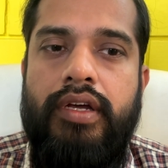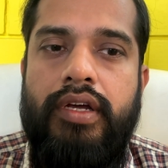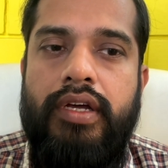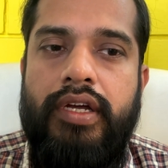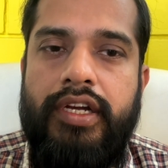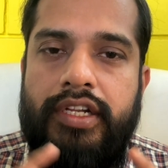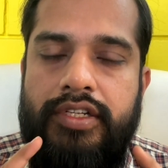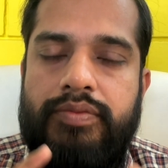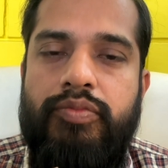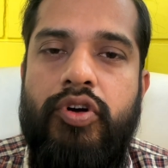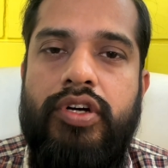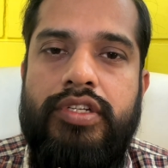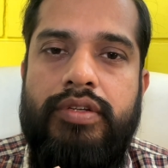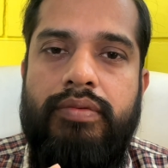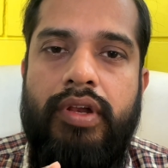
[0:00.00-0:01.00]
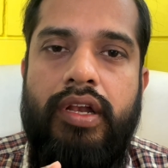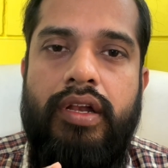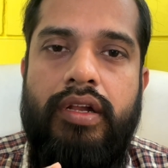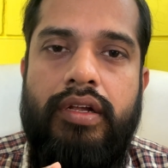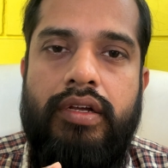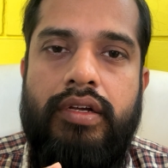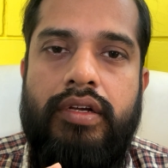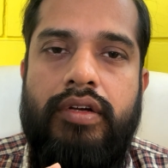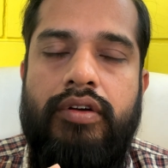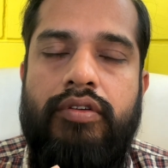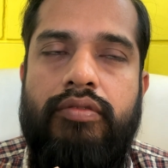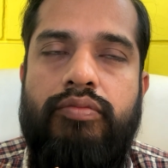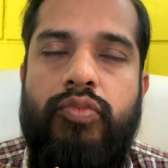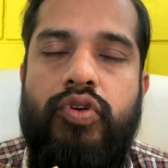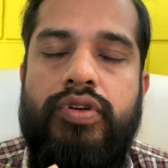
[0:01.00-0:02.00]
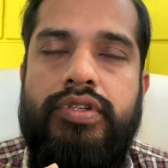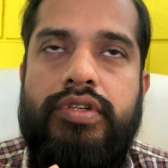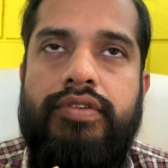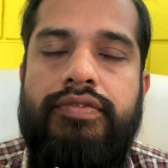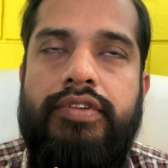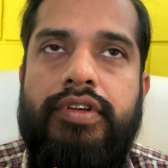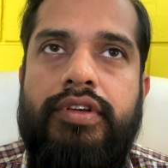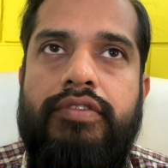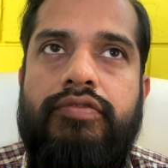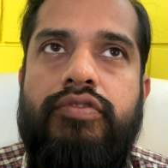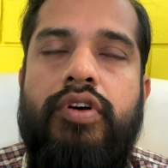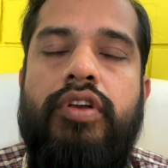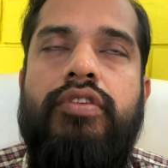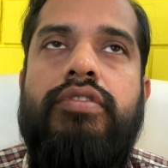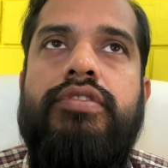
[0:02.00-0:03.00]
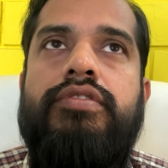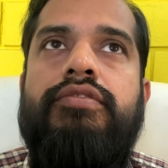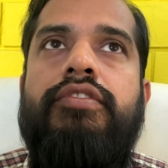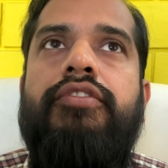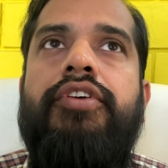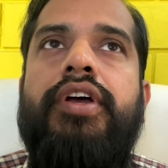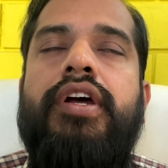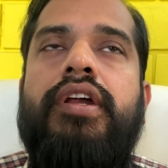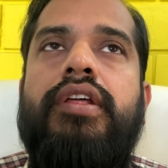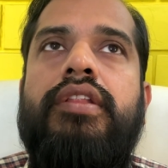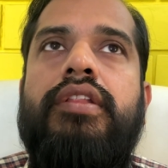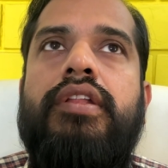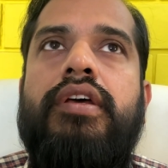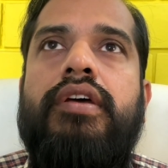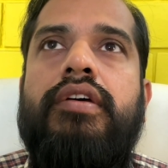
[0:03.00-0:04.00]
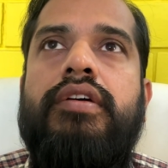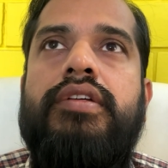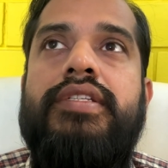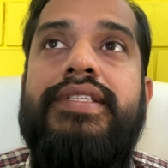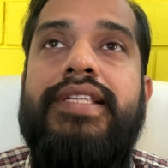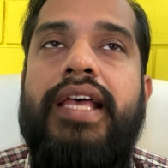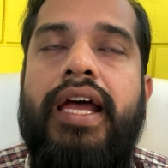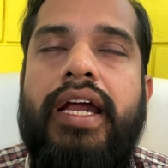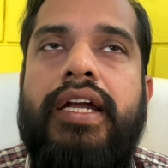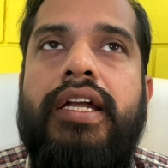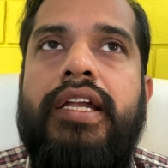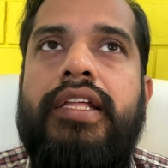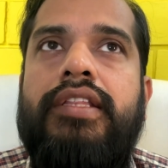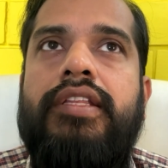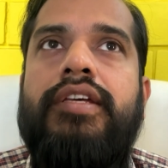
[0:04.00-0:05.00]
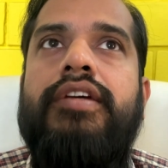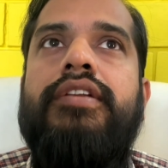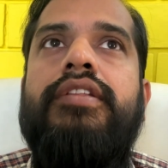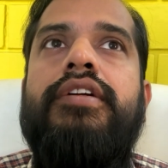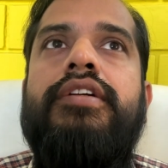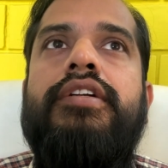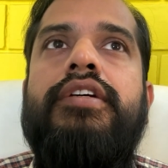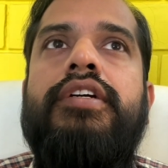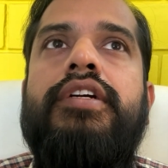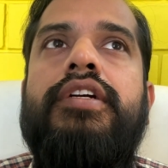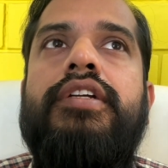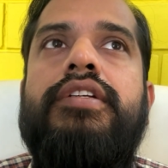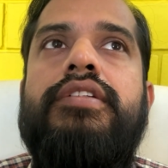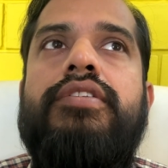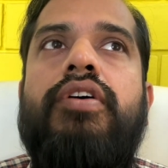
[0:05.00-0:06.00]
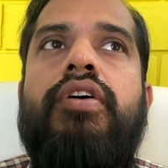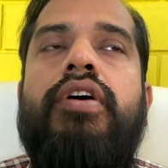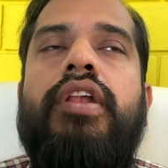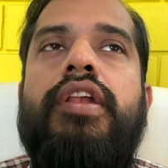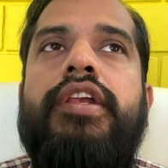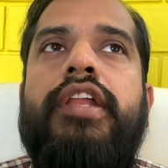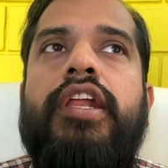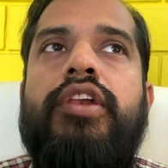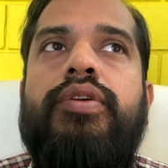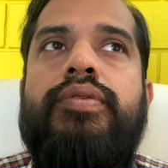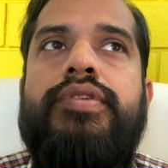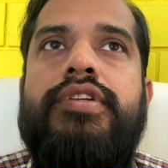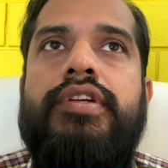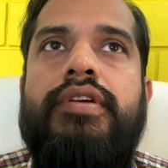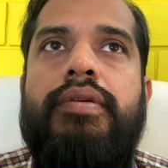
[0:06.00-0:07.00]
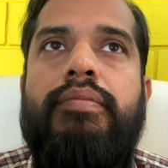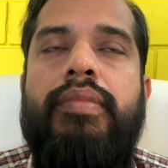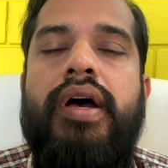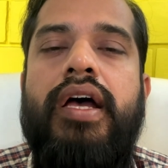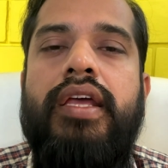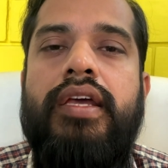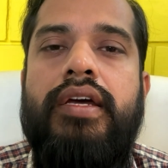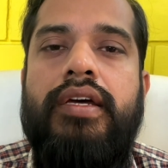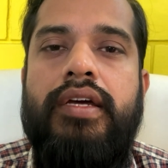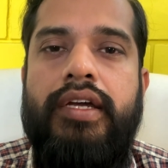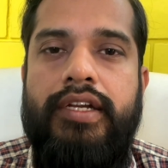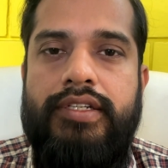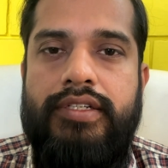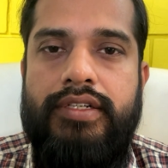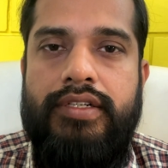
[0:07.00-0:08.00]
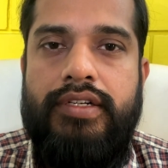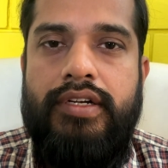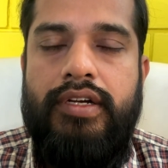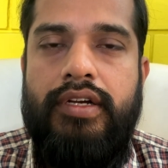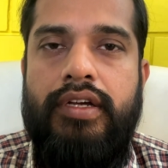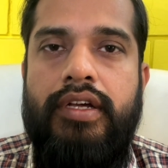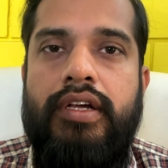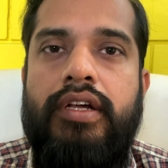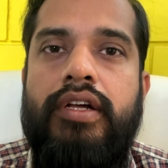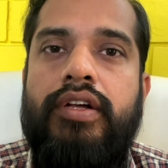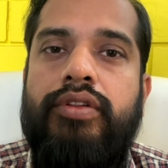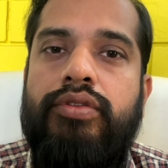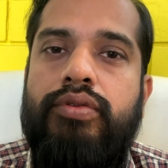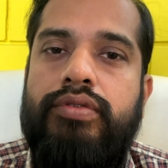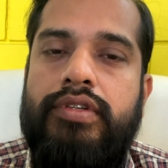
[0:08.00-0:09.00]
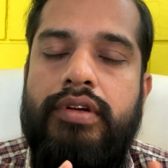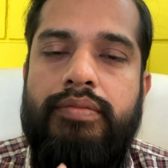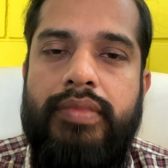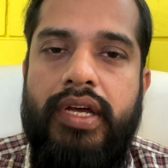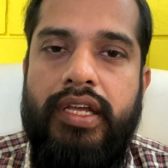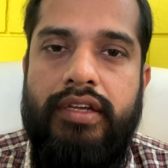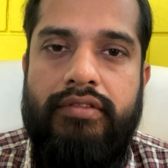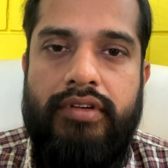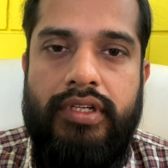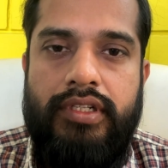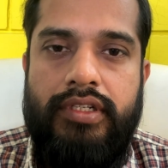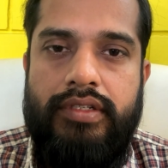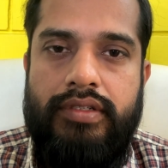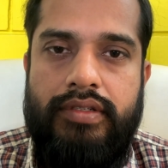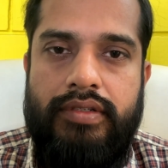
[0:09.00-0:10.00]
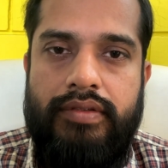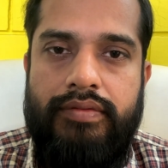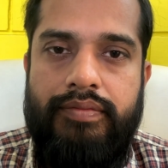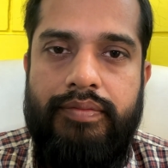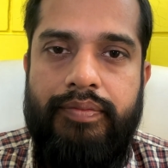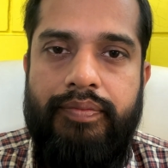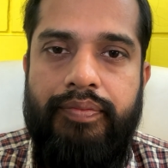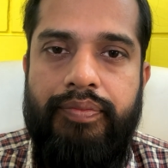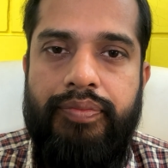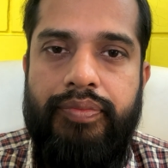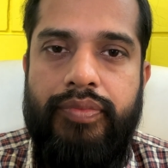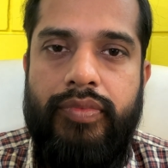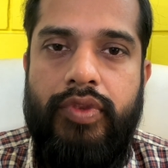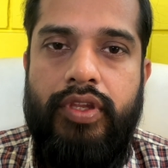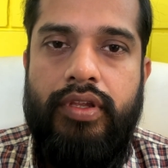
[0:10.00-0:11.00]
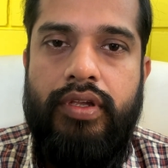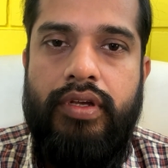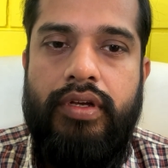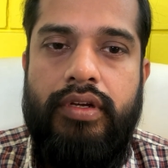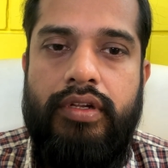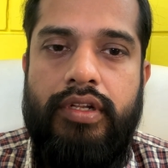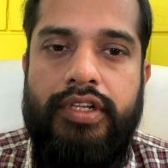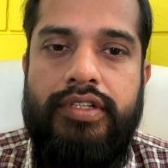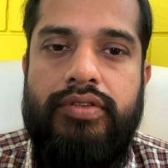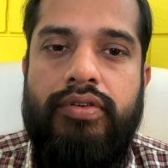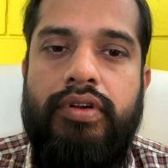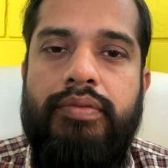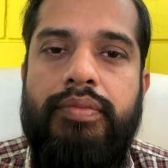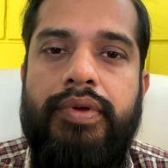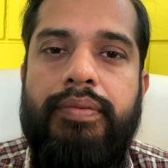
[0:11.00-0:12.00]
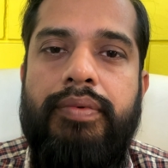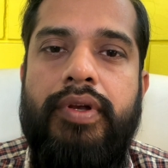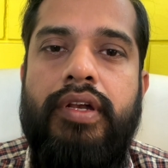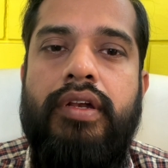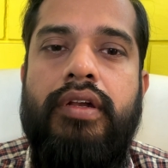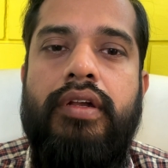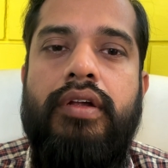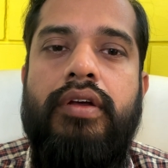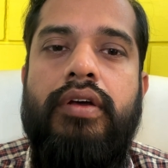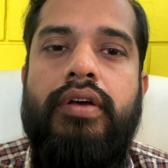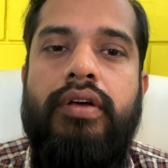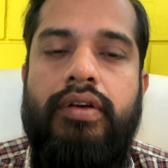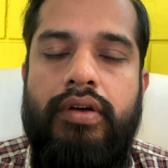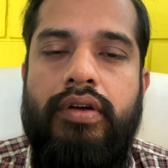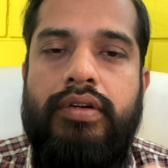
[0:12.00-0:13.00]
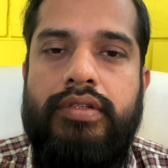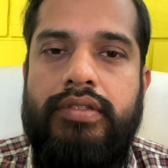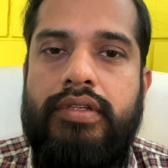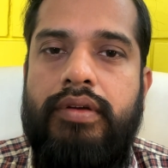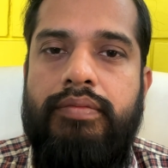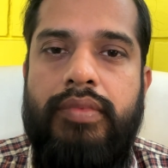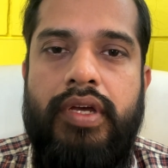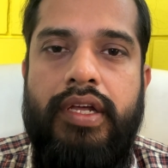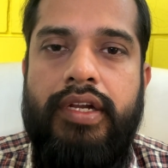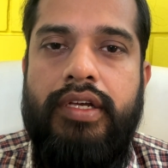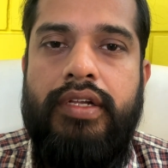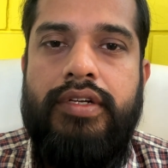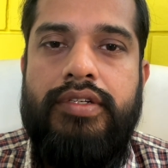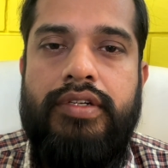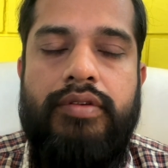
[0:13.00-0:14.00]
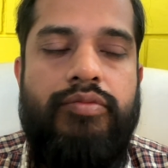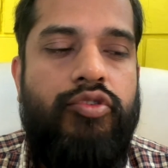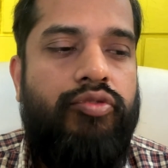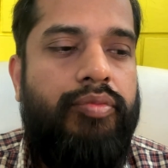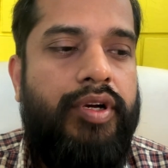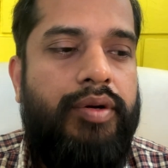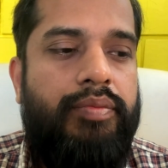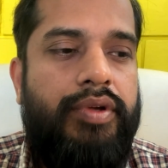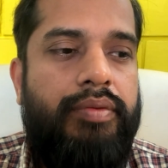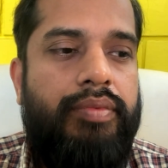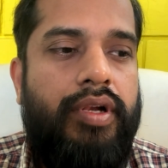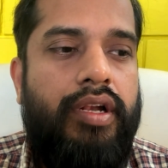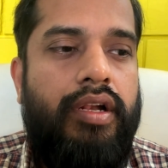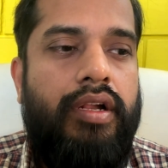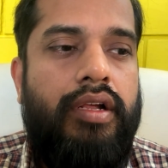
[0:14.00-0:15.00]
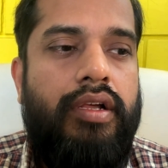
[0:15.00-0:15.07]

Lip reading: It is possible. Most of the followers of Vivekananda sadly think that it is all delusion, Maya, etc. Those are Mayavadis. ISKCON people or some Hare Krishna movement people